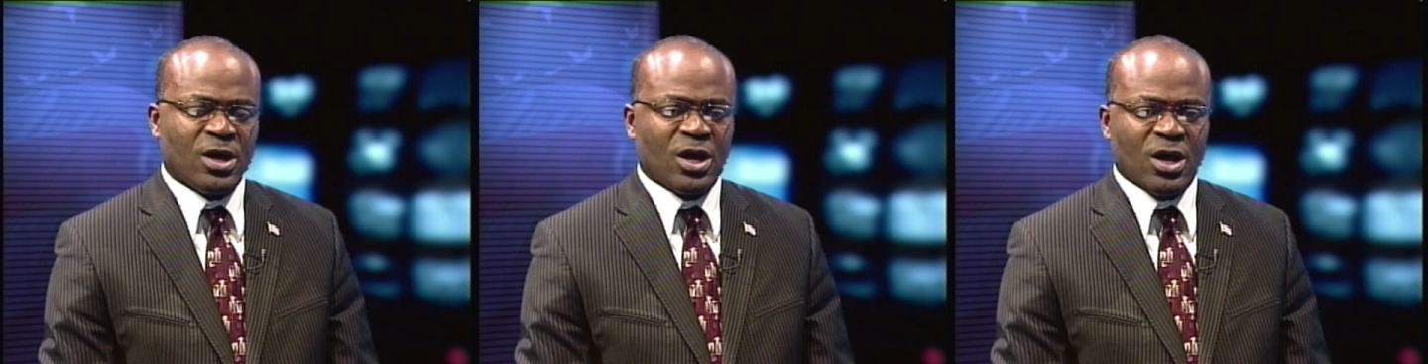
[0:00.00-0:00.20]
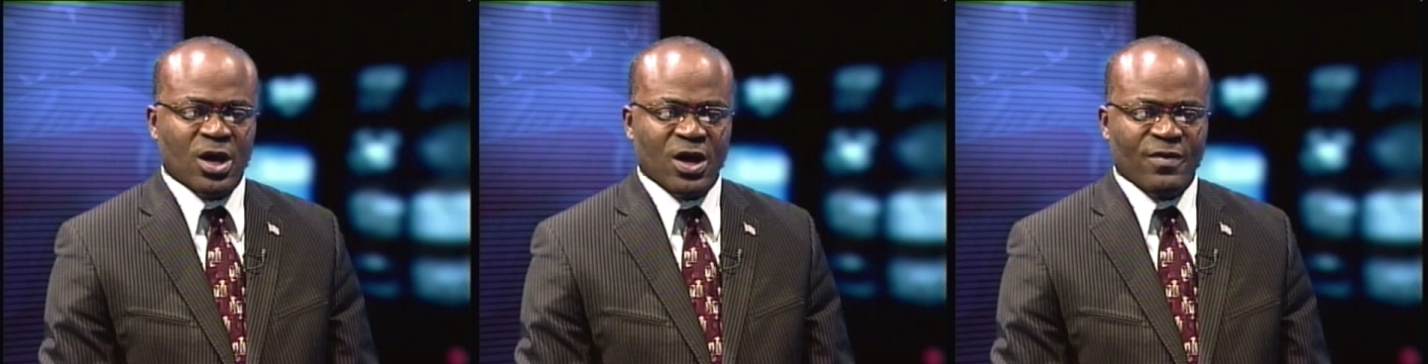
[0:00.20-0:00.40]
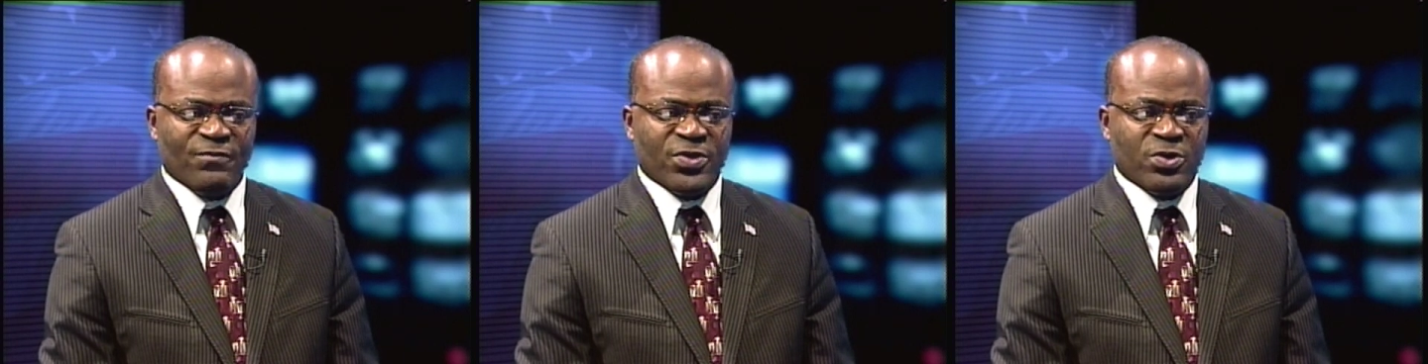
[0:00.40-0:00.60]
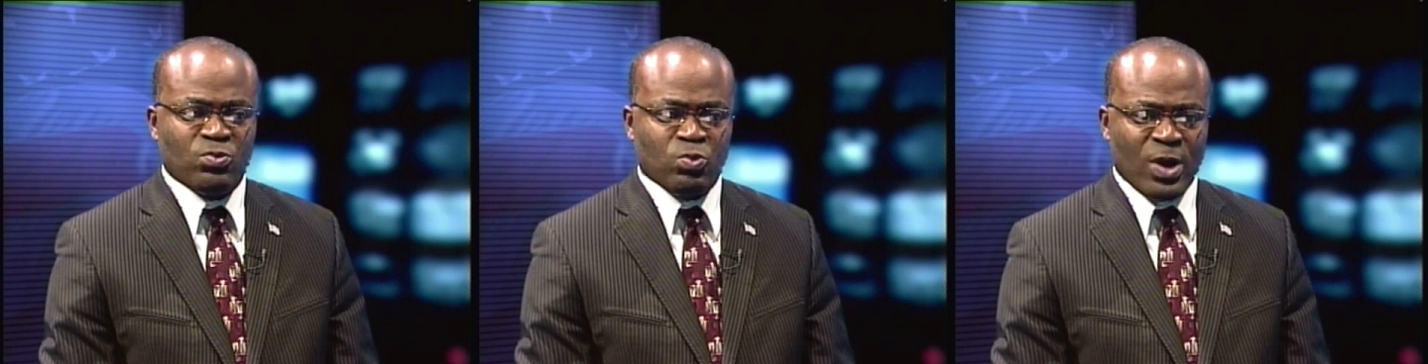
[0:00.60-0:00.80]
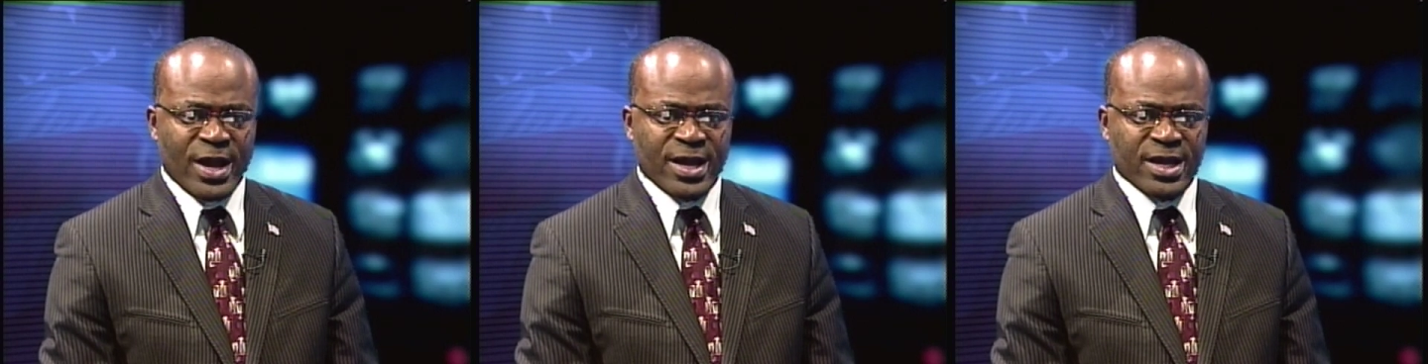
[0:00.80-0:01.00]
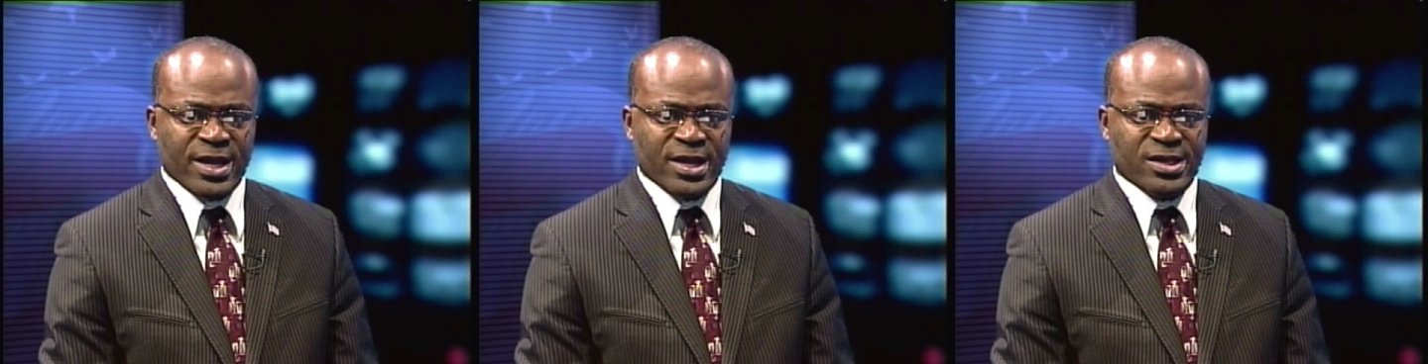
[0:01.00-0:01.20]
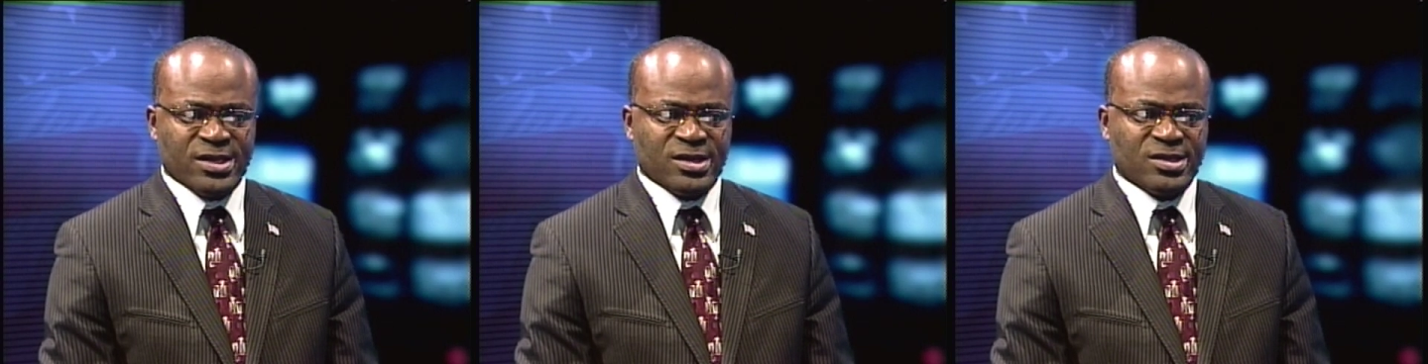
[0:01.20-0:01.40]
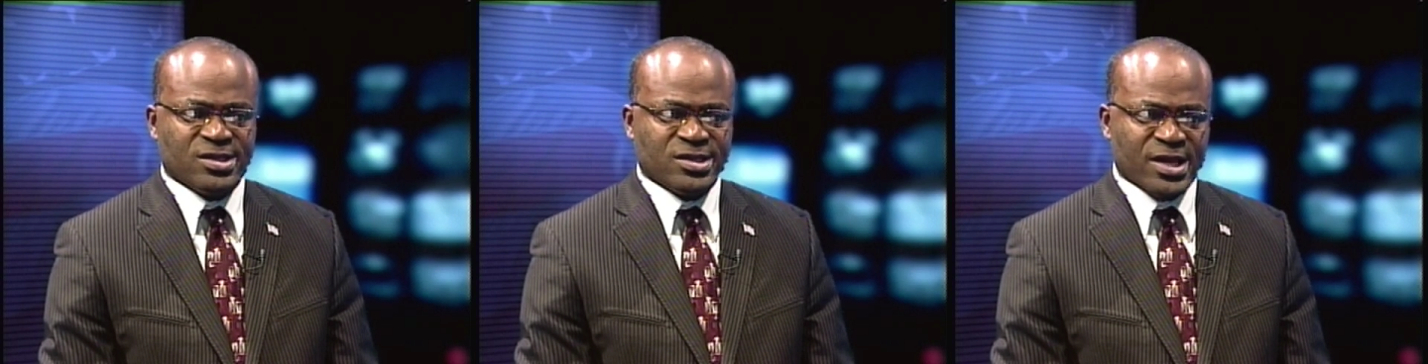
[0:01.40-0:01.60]
of the rankings
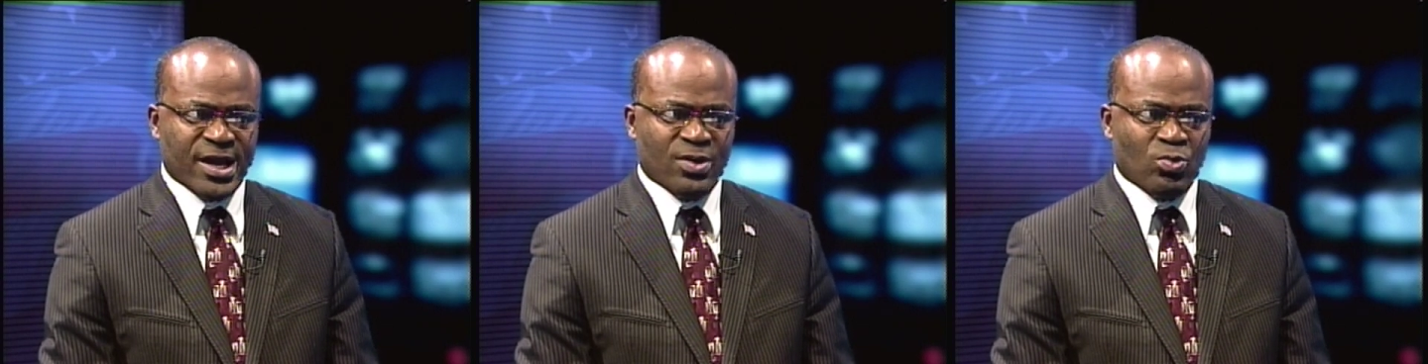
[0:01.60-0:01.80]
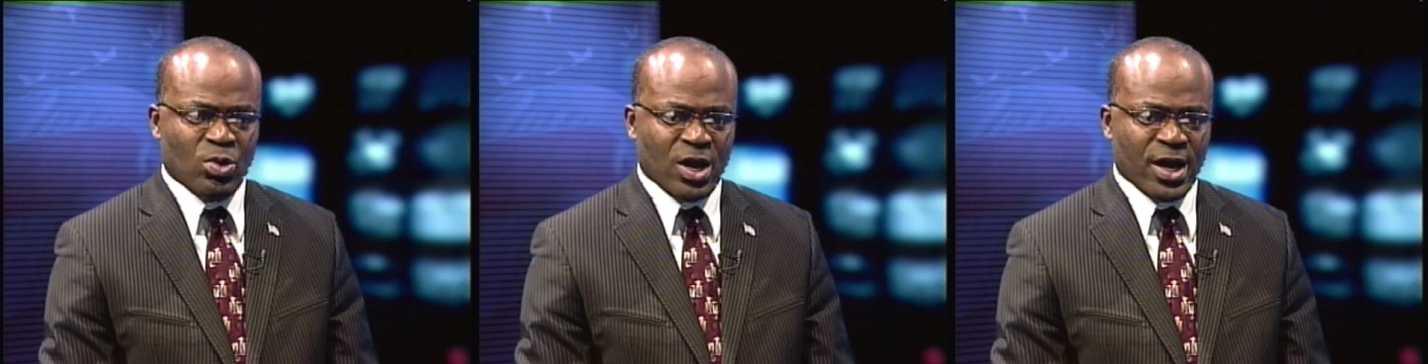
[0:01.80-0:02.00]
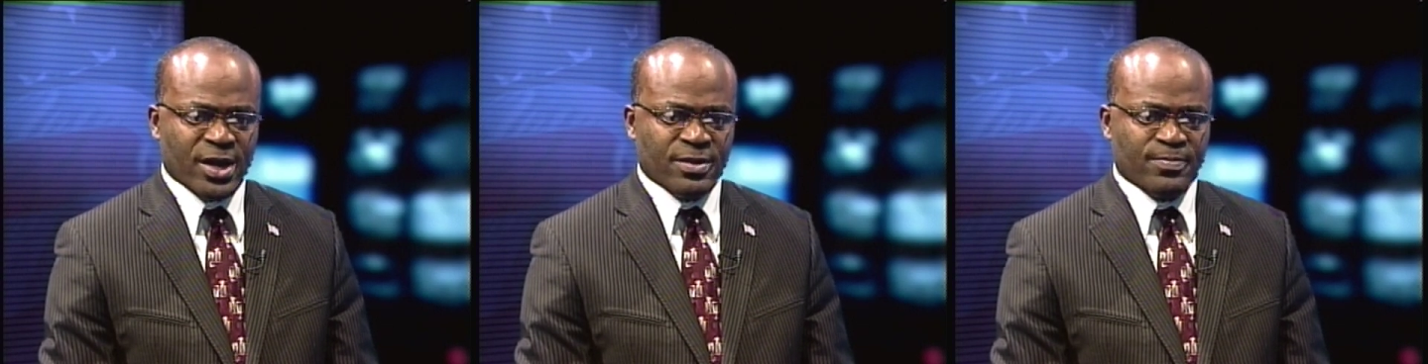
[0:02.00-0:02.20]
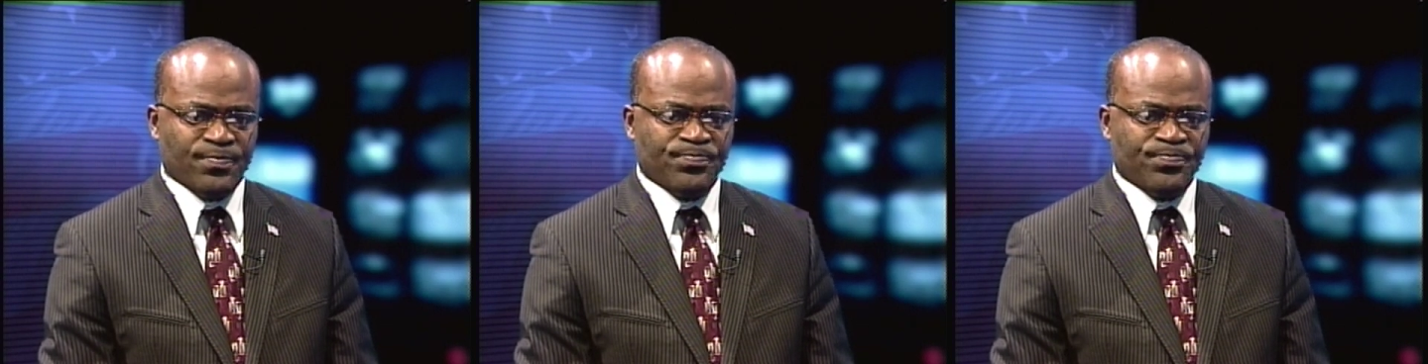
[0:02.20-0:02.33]
statewide.